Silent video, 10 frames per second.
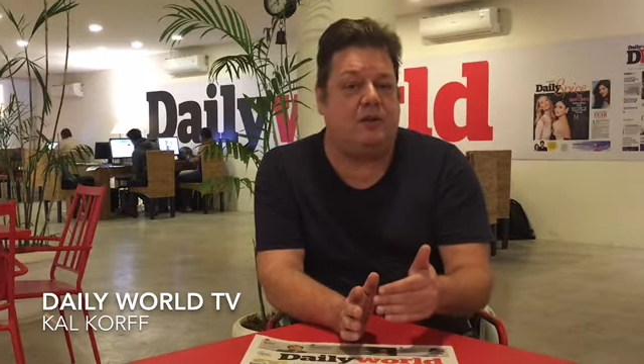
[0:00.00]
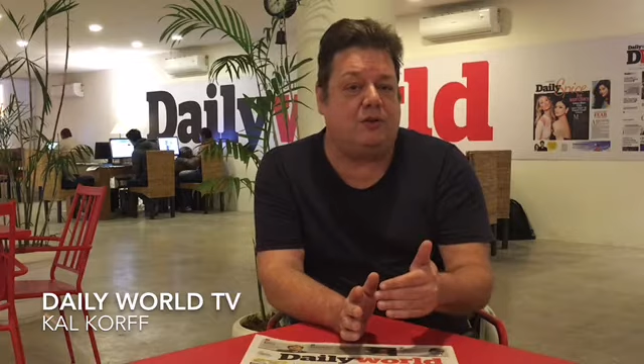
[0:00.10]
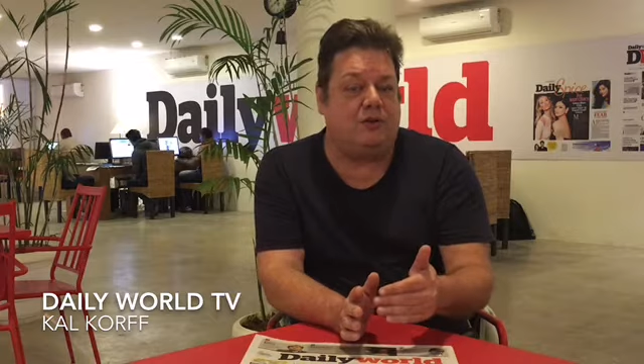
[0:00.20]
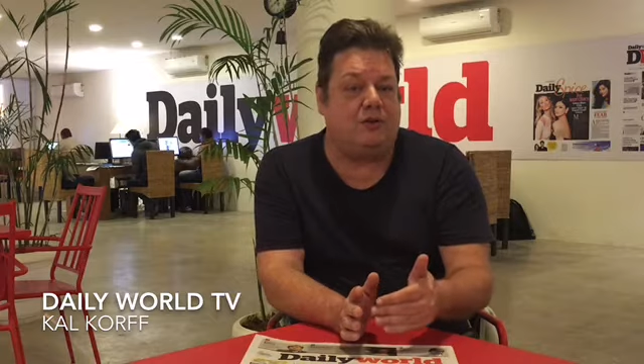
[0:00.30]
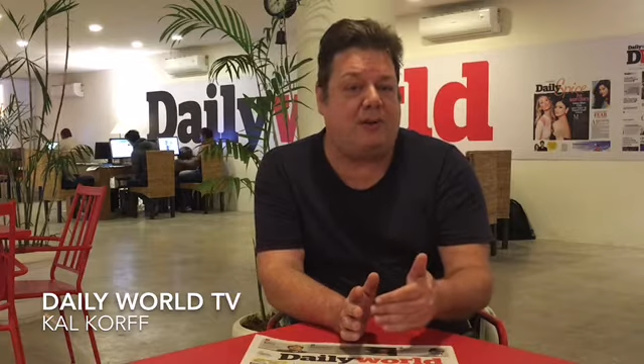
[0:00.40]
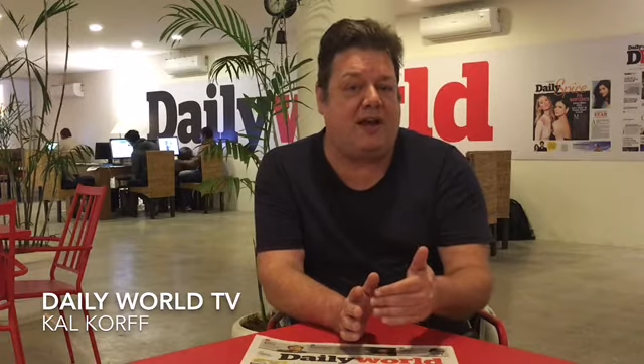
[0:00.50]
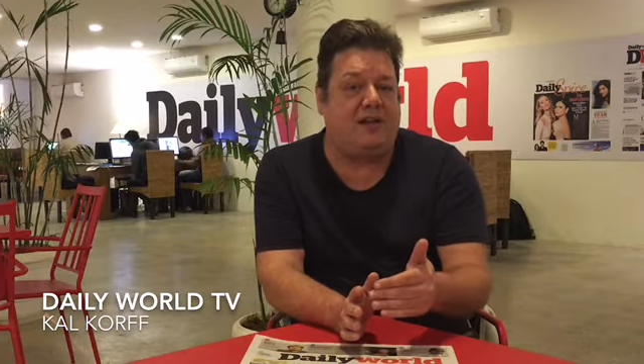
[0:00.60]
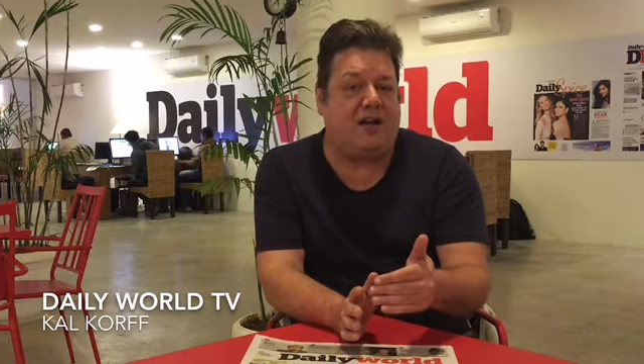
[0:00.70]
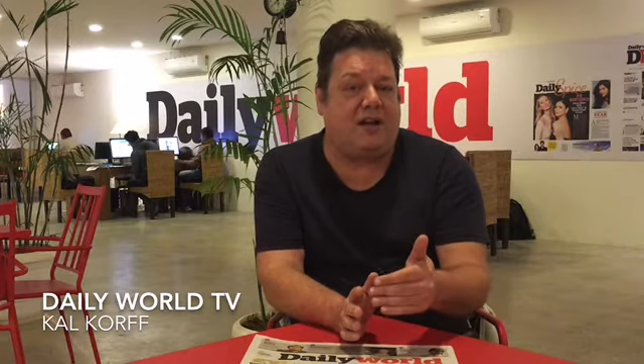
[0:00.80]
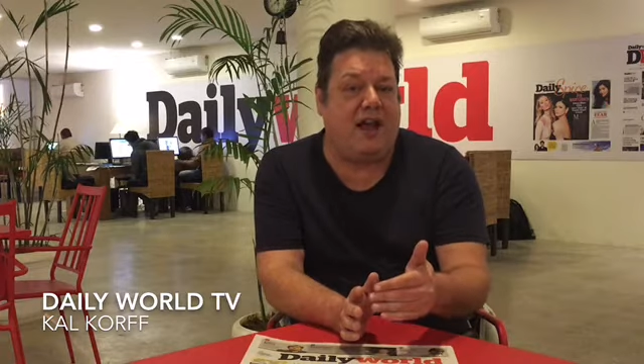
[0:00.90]
who
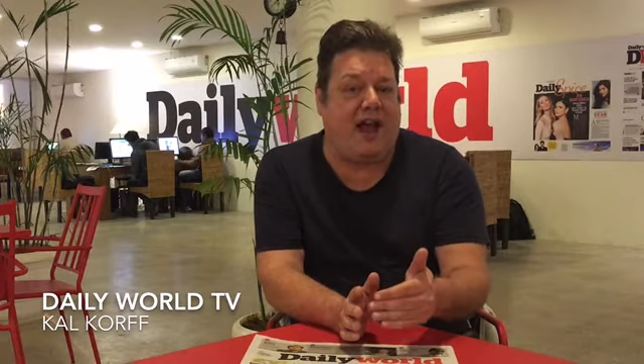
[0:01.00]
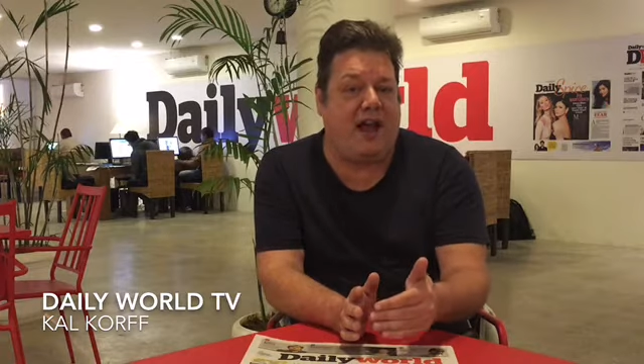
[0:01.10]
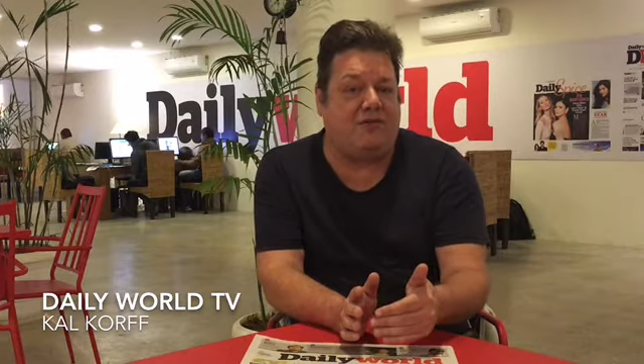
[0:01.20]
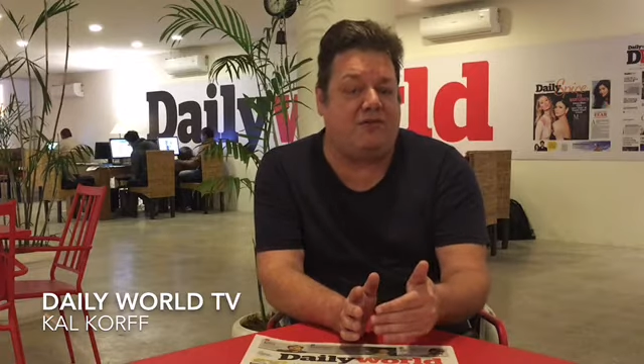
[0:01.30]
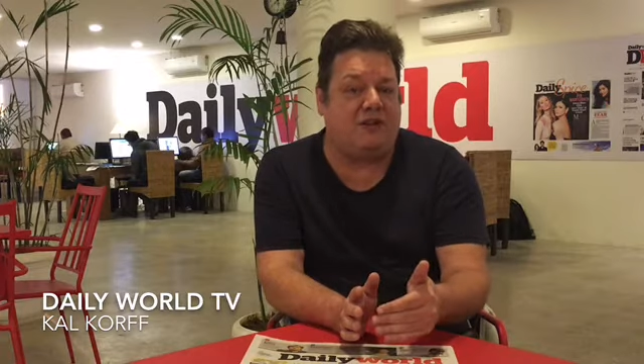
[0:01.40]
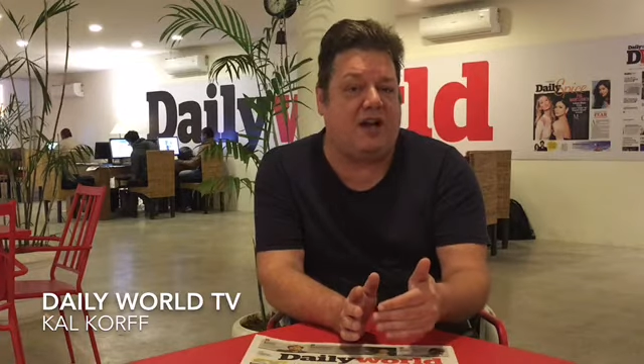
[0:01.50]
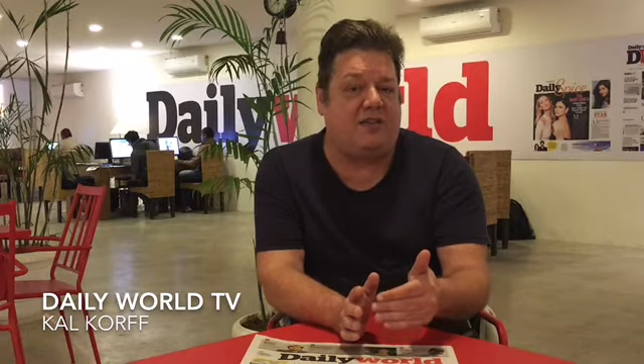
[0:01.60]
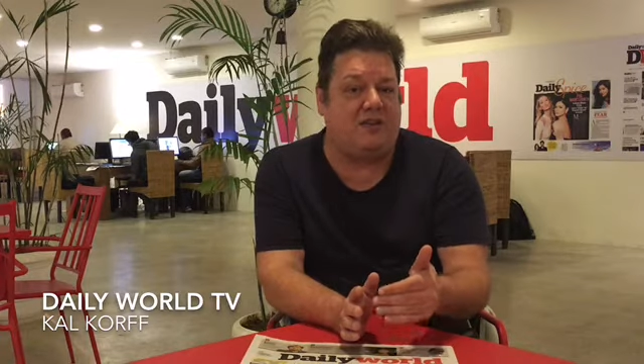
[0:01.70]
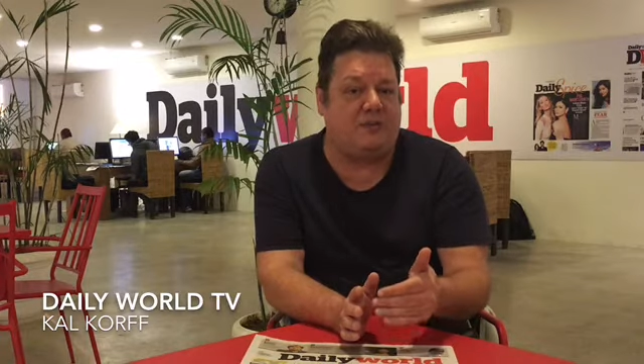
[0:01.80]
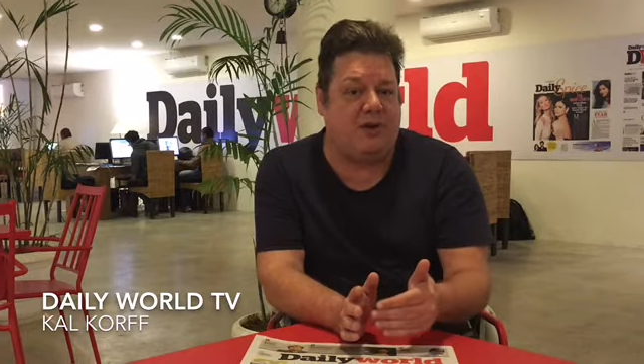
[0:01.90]
depend on
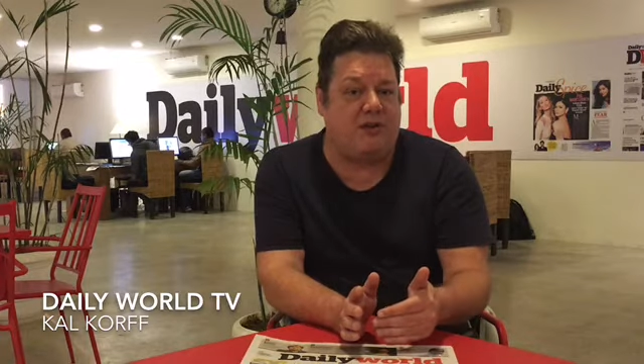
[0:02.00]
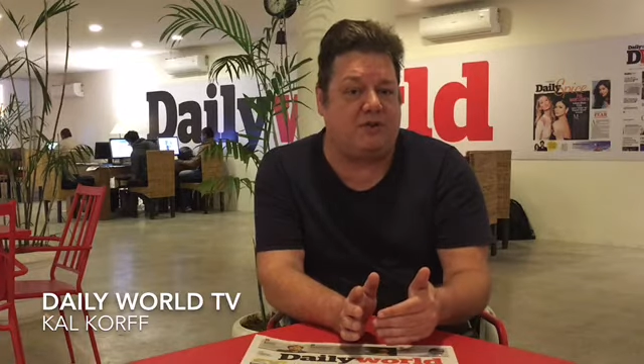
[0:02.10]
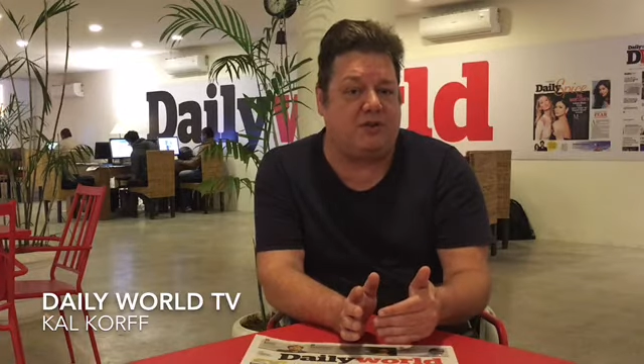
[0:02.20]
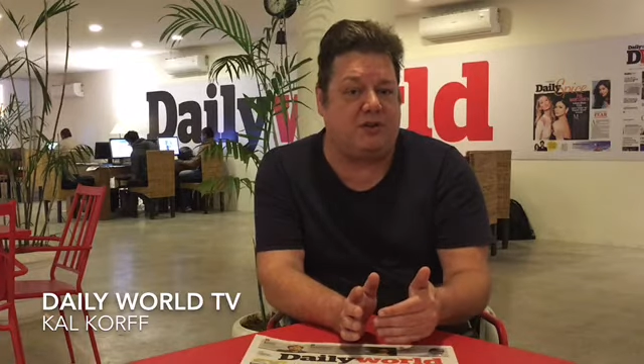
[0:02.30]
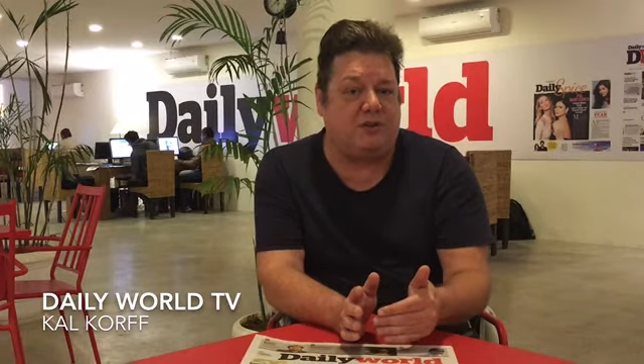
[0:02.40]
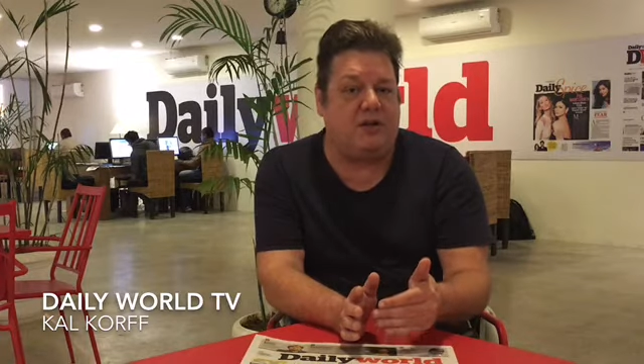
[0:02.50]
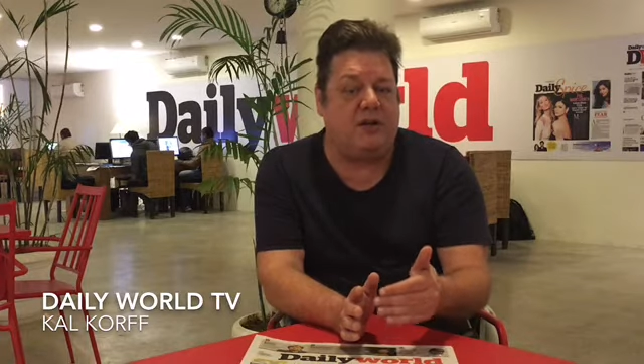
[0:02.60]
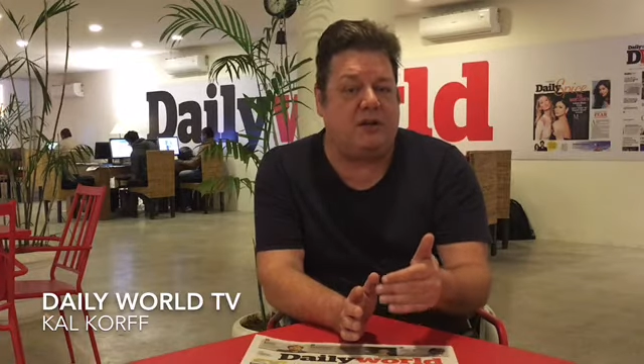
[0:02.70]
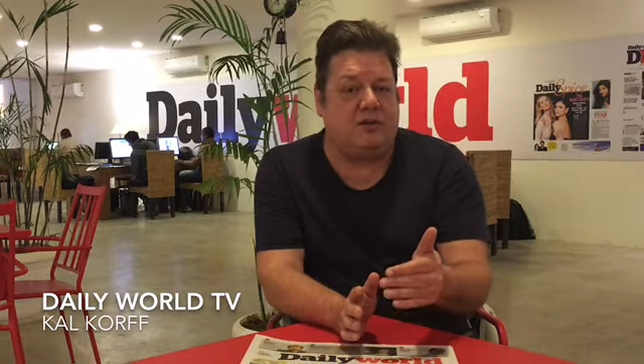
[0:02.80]
advertising revenue